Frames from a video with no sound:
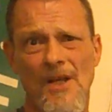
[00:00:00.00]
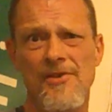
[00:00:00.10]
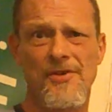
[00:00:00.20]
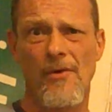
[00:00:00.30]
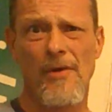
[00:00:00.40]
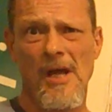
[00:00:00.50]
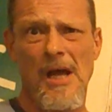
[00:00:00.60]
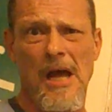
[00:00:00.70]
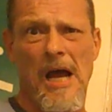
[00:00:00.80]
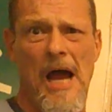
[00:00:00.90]
So
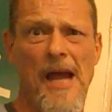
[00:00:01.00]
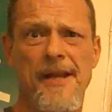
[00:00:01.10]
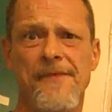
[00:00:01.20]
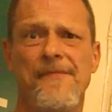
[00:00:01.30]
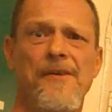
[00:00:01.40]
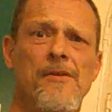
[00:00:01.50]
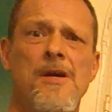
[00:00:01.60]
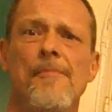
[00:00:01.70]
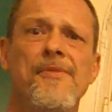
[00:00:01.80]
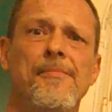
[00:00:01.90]
I didn't feel
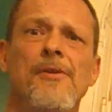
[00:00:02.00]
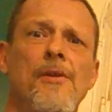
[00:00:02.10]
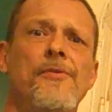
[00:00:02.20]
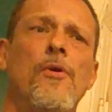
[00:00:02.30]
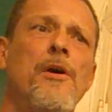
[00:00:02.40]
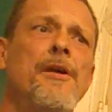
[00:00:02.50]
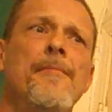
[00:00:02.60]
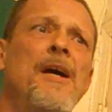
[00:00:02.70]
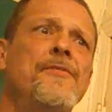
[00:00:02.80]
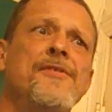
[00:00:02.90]
comfortable talking
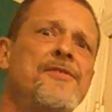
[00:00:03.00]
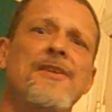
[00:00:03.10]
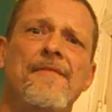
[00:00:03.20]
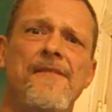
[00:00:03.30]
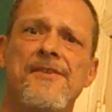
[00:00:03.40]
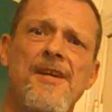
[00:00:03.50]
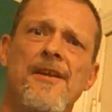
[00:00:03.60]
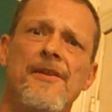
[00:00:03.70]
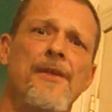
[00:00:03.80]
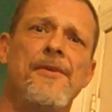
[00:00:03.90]
about this stuff. It's
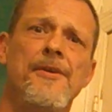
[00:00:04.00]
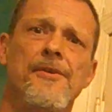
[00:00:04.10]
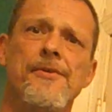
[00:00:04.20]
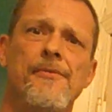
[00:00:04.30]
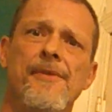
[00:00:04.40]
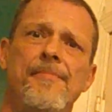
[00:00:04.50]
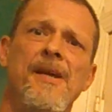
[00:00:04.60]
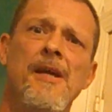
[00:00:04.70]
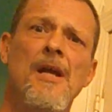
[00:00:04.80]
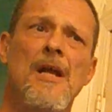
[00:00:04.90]
got nothing to do with me.
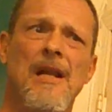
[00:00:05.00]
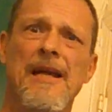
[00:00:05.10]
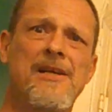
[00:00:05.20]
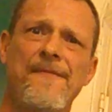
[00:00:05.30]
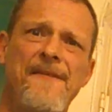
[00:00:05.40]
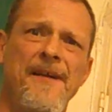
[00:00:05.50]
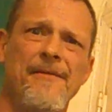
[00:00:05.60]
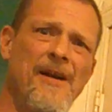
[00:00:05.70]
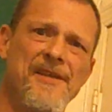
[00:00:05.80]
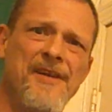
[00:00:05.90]
Like graffiti
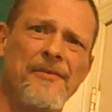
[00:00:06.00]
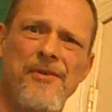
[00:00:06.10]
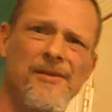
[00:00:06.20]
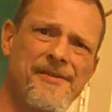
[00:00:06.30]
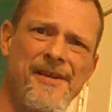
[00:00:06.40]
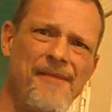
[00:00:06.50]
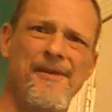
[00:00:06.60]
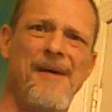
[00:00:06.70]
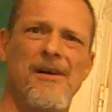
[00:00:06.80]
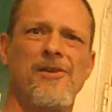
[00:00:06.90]
writers, I'll talk to them
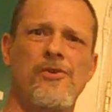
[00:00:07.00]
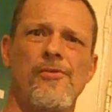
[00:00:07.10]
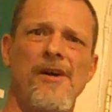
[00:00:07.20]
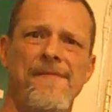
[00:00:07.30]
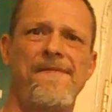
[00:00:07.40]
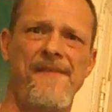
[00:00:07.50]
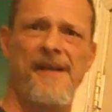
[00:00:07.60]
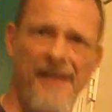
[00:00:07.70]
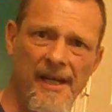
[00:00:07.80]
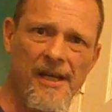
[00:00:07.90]
about
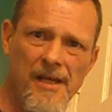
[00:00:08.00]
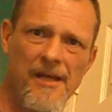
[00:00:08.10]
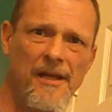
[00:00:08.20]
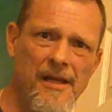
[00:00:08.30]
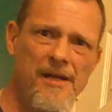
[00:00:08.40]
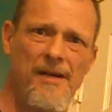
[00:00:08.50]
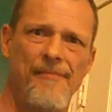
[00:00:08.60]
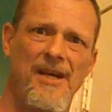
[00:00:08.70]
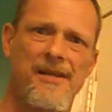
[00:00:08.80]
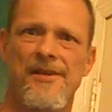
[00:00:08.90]
graffiti. You know, I'm
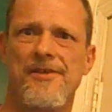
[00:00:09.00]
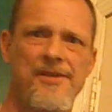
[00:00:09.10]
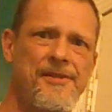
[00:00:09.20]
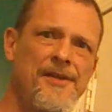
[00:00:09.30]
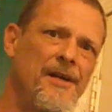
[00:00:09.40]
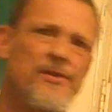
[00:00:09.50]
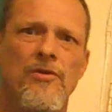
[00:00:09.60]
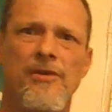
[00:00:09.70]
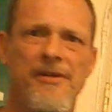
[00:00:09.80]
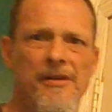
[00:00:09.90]
not going to sit there
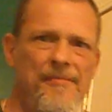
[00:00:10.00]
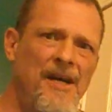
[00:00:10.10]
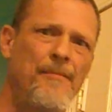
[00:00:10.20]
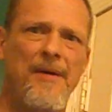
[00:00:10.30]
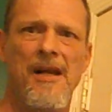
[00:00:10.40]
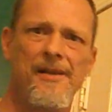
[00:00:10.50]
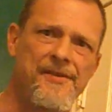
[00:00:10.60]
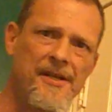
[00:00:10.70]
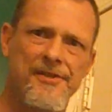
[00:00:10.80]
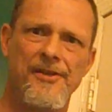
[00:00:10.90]
talking about
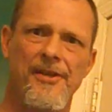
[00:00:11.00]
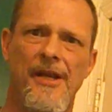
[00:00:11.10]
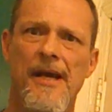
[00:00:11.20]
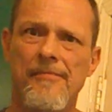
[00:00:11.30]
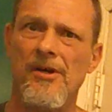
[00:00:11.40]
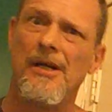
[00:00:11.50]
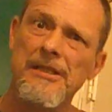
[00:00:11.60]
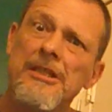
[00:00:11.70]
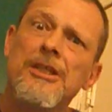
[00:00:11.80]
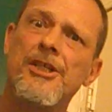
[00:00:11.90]
politics in the neighborhood
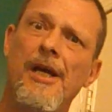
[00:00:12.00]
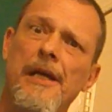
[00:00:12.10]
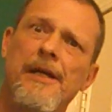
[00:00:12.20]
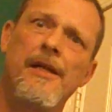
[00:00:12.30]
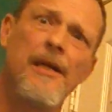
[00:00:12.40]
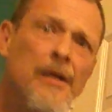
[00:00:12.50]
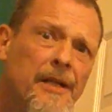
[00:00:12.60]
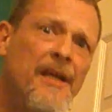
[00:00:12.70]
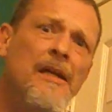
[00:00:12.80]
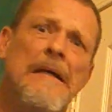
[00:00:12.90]
and shit. You
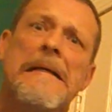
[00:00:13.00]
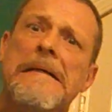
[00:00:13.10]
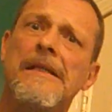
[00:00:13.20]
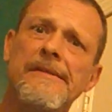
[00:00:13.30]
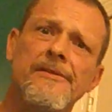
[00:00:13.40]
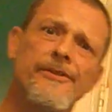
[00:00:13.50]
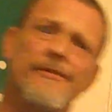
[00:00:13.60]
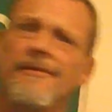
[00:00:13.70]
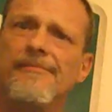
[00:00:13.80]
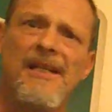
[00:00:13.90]
know, I don't
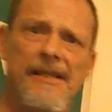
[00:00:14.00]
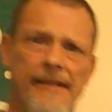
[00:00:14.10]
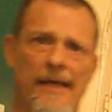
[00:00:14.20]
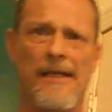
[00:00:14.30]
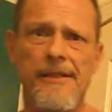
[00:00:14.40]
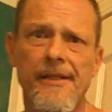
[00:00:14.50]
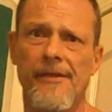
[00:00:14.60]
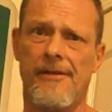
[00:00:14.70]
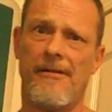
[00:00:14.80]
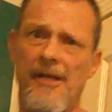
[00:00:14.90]
know them like that. You
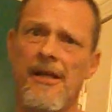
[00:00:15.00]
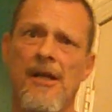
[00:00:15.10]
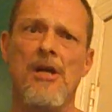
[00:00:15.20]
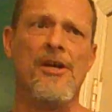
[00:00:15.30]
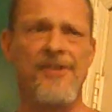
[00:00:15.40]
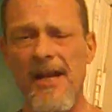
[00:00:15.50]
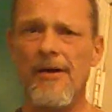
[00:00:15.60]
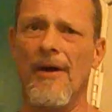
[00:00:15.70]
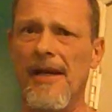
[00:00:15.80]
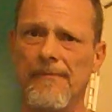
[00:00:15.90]
know what I mean? So
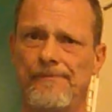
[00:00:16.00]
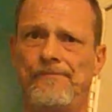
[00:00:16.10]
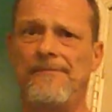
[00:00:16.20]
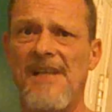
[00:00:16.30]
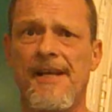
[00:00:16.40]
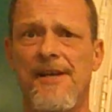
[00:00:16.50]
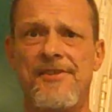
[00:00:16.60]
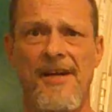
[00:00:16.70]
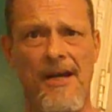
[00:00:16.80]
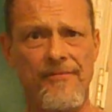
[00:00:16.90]
anyway, like I
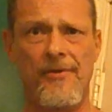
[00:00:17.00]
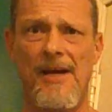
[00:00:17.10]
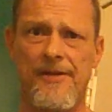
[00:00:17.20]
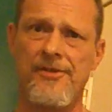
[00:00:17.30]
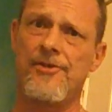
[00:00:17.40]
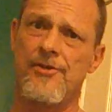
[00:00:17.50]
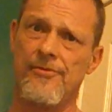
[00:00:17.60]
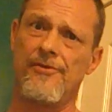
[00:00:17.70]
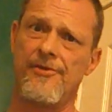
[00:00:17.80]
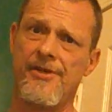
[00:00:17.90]
said, I have the right to
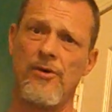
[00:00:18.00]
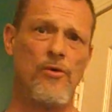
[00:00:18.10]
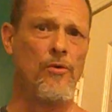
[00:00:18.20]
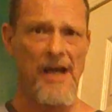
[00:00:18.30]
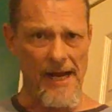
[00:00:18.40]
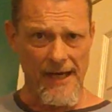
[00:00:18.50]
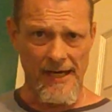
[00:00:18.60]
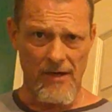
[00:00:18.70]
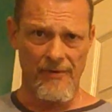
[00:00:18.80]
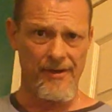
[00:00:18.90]
choose who I hang
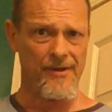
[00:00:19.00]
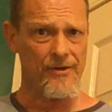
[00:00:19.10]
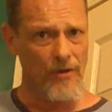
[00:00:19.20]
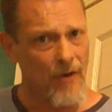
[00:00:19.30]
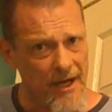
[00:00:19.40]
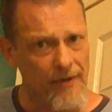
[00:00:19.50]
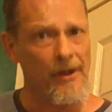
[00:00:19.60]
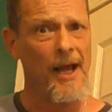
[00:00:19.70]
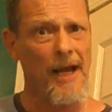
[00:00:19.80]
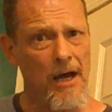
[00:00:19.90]
out with and who I don't
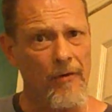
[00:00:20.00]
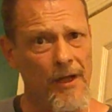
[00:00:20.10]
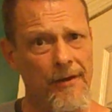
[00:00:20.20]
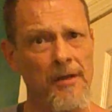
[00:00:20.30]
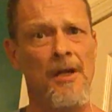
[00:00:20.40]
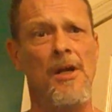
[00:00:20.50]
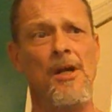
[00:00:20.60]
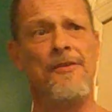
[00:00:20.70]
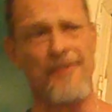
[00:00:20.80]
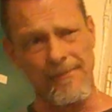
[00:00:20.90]
hang out with.
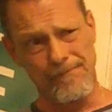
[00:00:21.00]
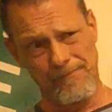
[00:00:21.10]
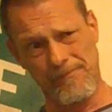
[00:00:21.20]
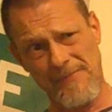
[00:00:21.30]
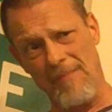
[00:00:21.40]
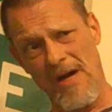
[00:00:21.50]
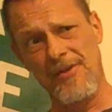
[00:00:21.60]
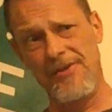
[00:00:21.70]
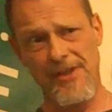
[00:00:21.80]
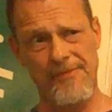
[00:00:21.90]
So
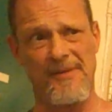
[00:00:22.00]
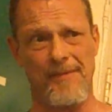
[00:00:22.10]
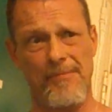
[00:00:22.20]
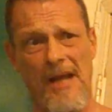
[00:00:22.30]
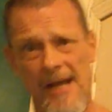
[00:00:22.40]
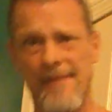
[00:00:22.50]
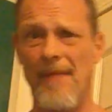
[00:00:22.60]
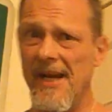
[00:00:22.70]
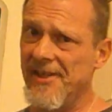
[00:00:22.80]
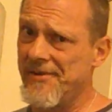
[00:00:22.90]
amongst these people, I
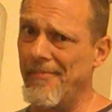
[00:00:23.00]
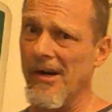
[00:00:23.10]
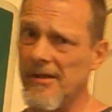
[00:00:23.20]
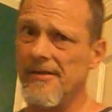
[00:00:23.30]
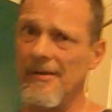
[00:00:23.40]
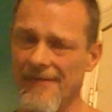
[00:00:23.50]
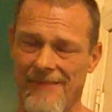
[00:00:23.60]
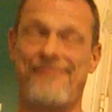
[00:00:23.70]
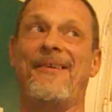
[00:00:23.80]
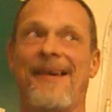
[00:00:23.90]
might have smirked,
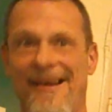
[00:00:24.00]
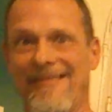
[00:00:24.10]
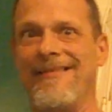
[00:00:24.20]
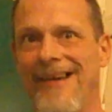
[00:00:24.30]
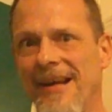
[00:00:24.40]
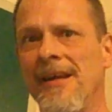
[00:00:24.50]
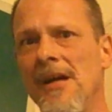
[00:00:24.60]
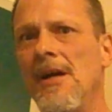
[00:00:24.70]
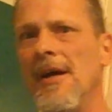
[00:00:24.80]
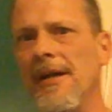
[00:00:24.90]
like, yeah, right.
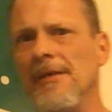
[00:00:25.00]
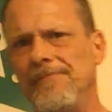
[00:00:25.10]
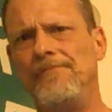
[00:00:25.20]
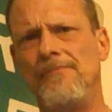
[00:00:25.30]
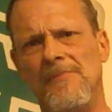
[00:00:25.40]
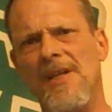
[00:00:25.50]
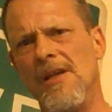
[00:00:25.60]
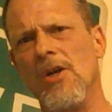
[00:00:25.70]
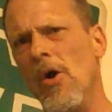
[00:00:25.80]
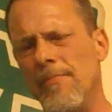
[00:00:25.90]
You know, then
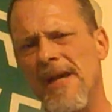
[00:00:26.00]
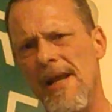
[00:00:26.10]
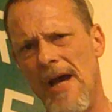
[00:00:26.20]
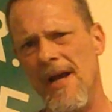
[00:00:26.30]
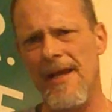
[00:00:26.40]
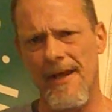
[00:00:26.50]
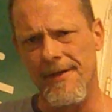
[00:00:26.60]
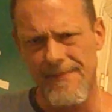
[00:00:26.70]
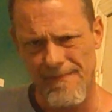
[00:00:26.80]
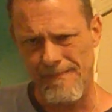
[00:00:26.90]
Cope got hot-headed.
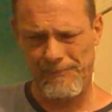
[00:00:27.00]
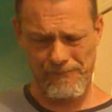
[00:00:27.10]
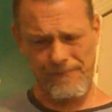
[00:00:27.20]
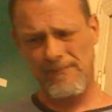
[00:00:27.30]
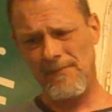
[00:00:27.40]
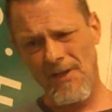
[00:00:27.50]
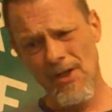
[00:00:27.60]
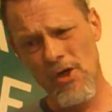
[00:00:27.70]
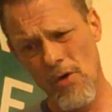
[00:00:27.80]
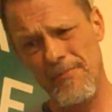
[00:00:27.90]

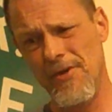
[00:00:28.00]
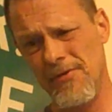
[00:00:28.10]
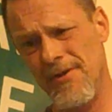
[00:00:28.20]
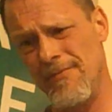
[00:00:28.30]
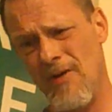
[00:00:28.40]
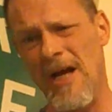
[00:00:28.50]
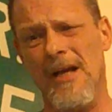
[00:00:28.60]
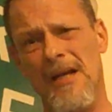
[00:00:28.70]
COPE2 said, what?